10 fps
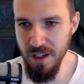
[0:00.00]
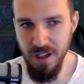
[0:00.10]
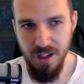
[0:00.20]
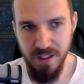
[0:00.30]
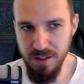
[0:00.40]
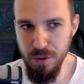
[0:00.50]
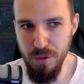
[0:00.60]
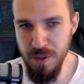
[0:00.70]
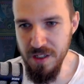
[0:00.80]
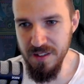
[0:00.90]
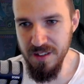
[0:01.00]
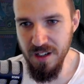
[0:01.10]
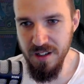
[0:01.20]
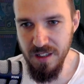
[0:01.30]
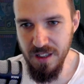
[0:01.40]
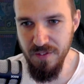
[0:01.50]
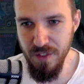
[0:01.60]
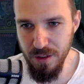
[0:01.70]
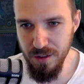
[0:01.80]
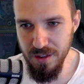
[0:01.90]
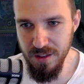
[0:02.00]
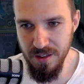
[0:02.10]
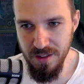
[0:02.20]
Like, those pieces are not even good.